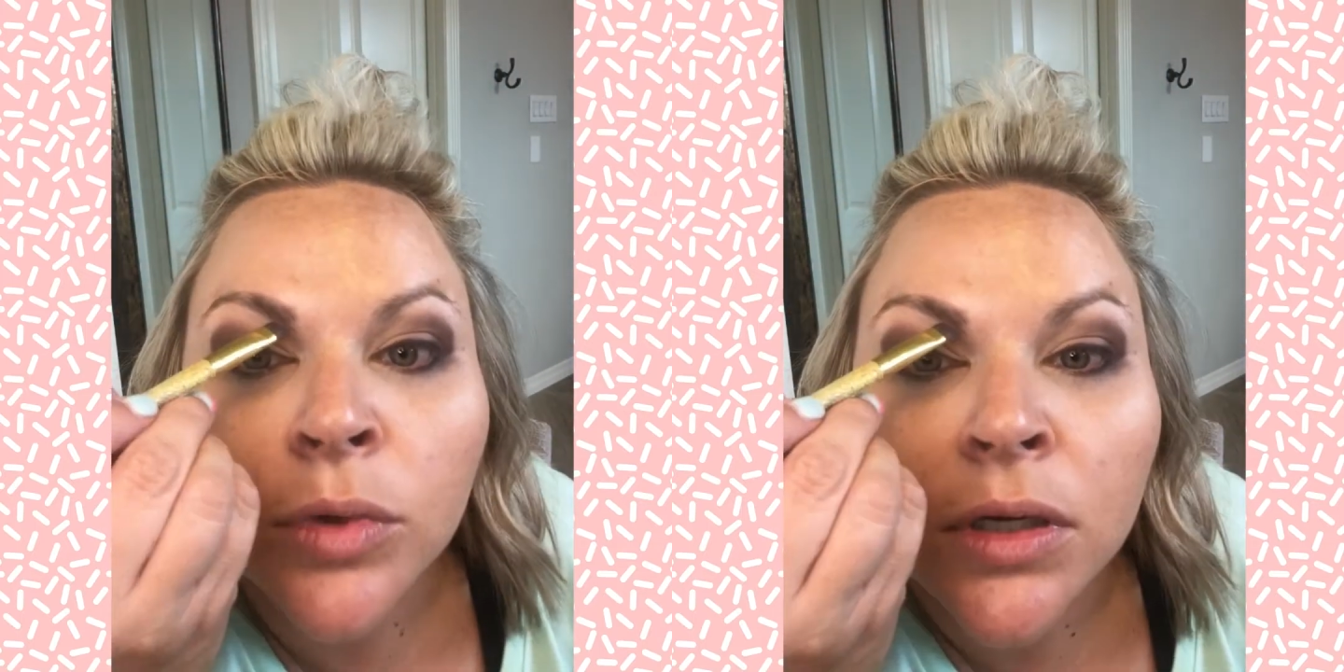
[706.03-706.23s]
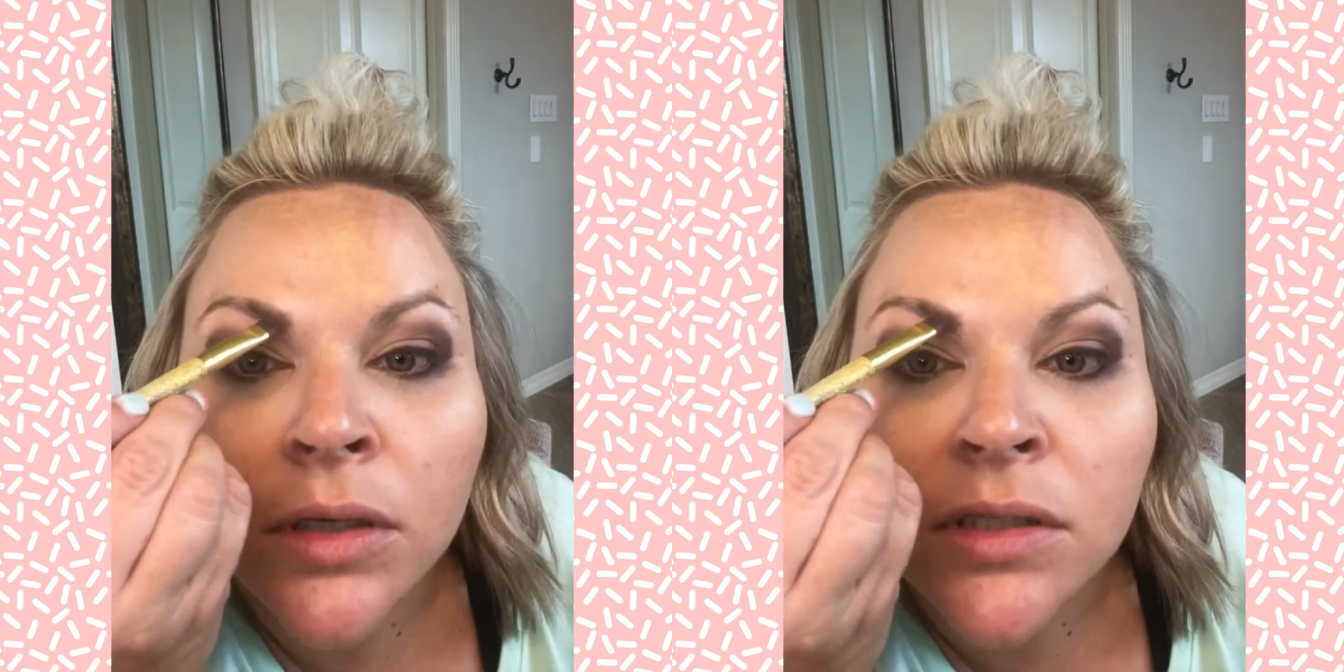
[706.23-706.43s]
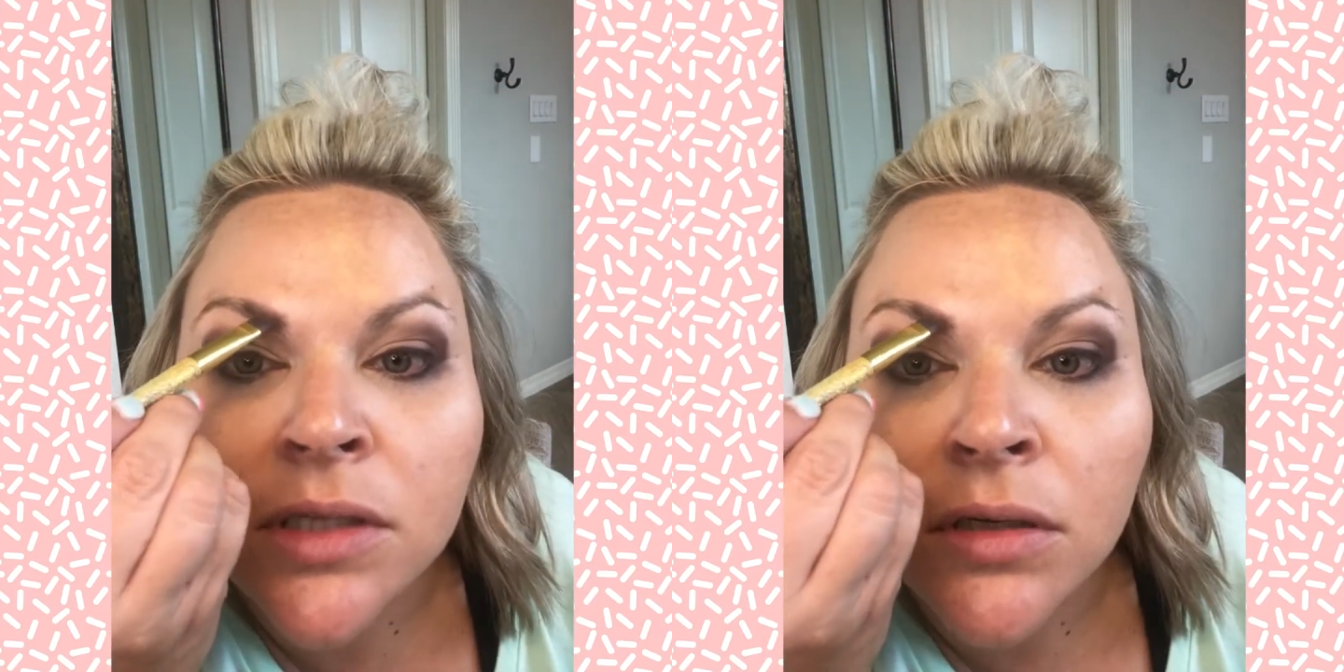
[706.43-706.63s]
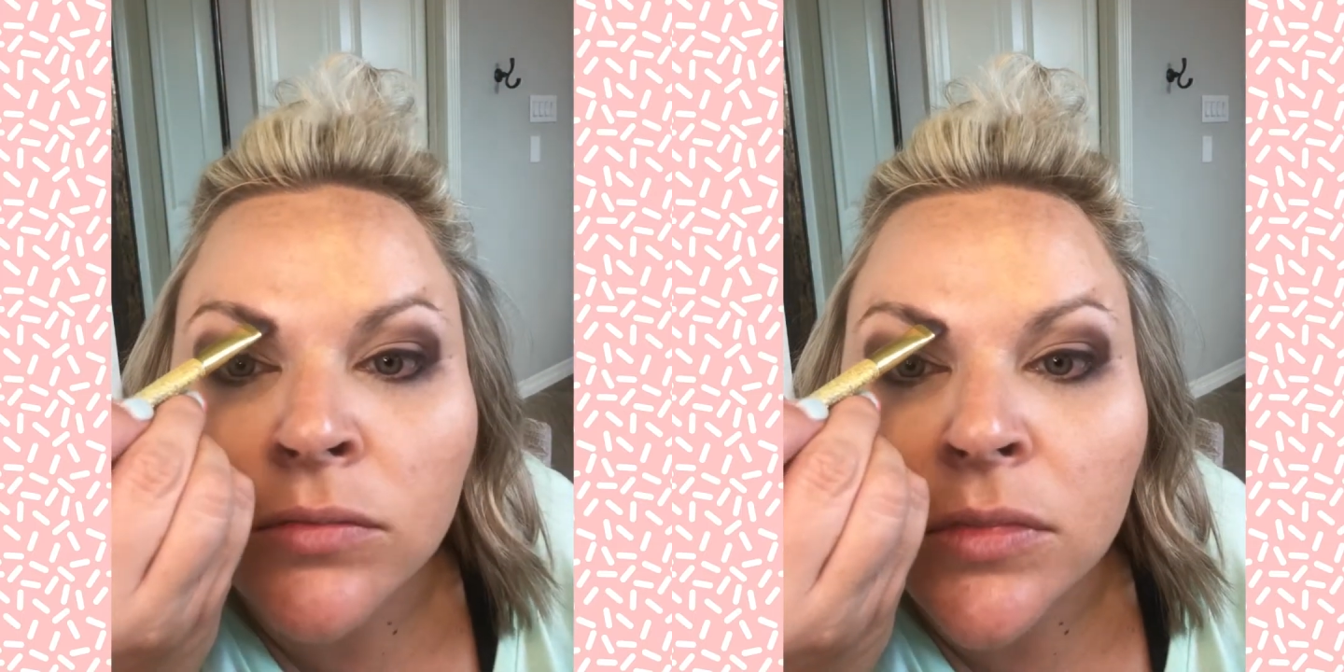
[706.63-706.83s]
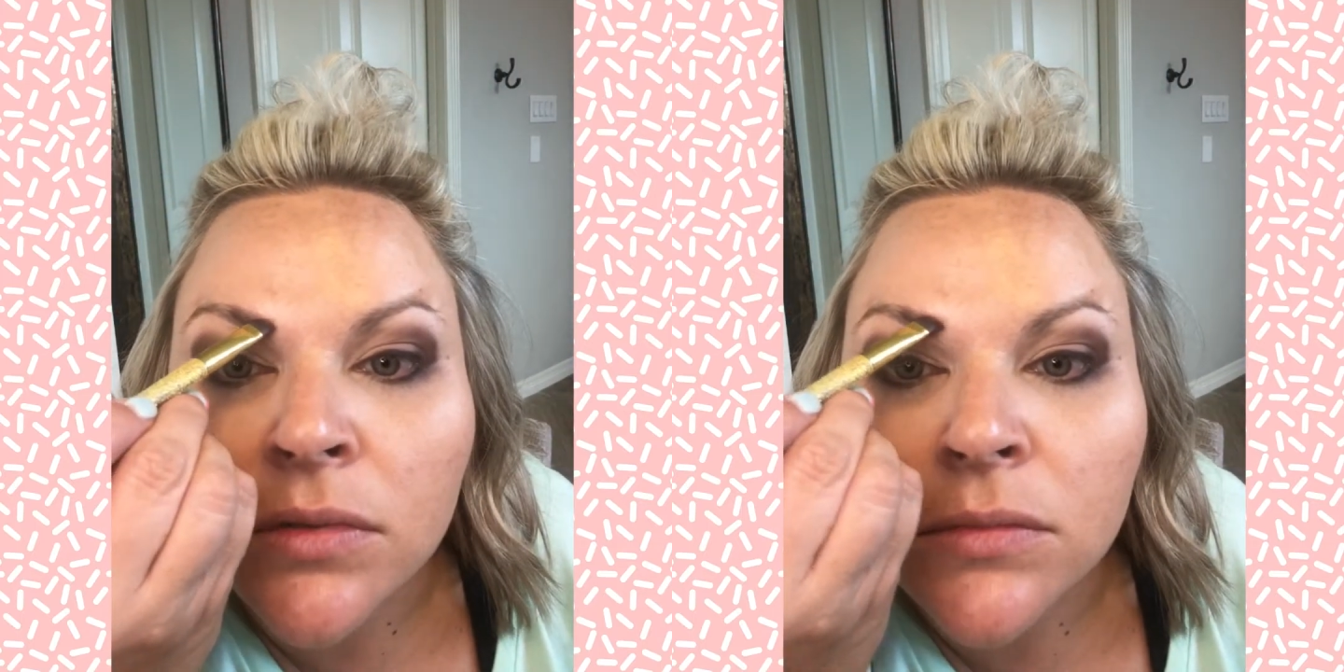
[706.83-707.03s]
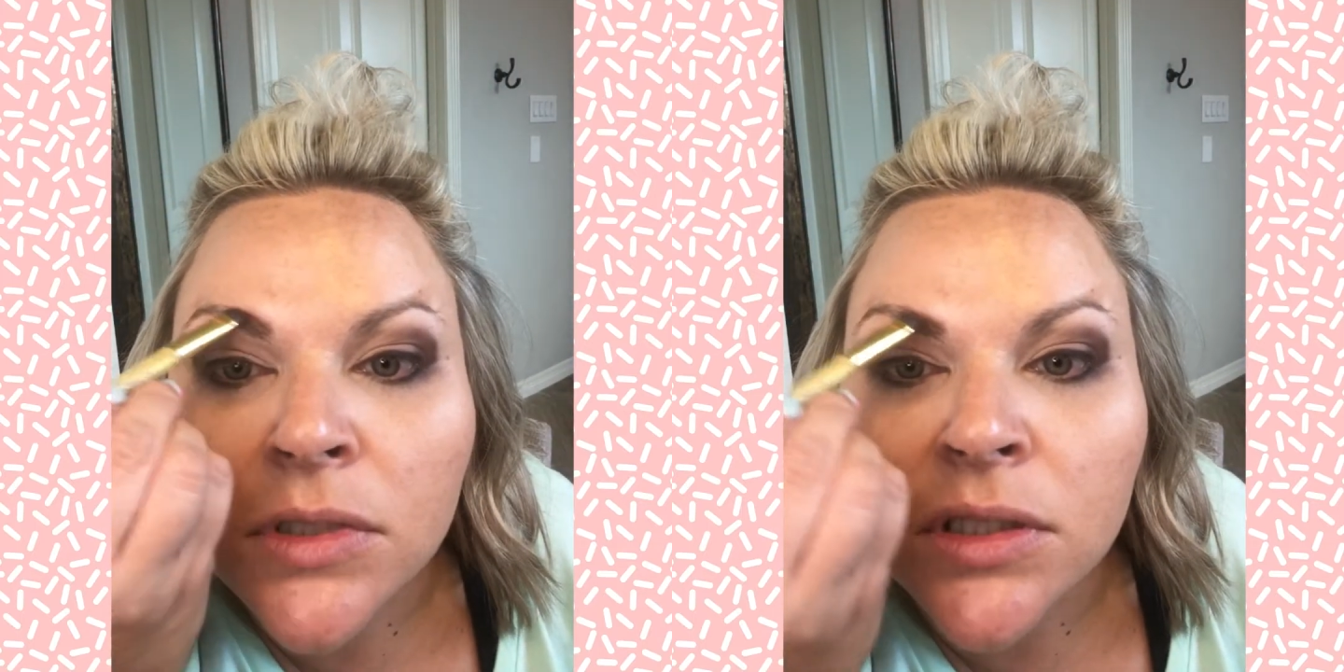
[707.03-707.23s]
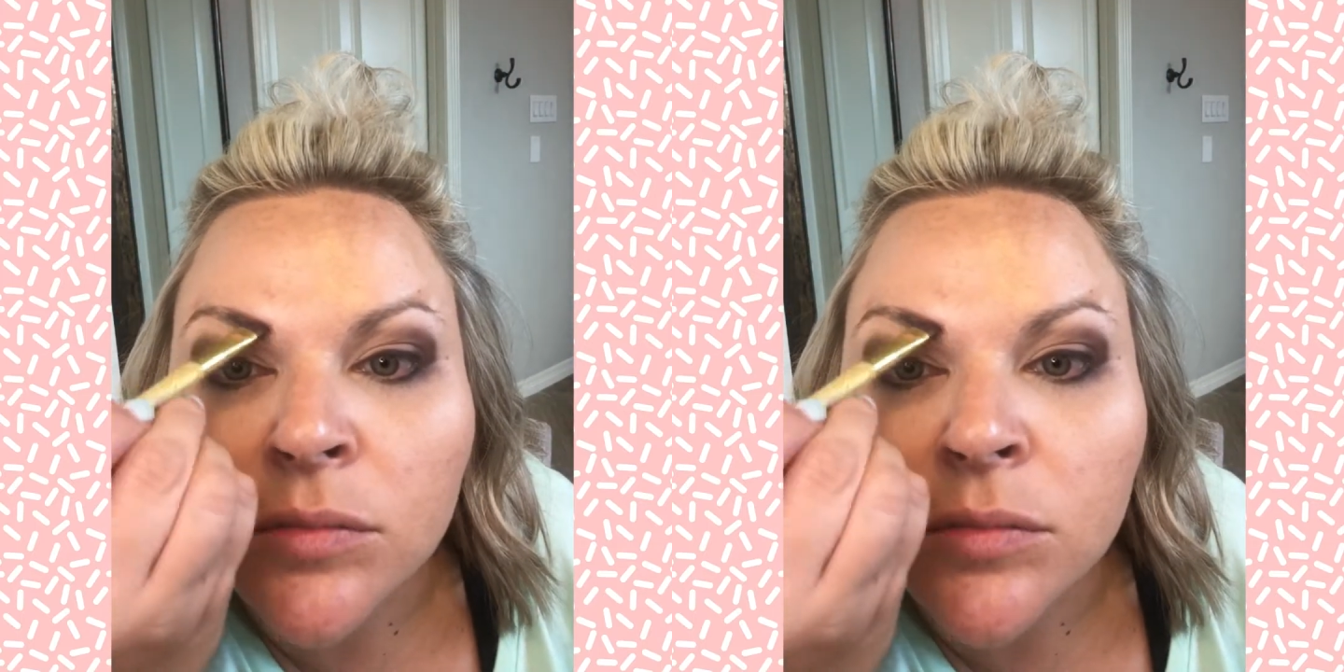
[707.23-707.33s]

because I don't clean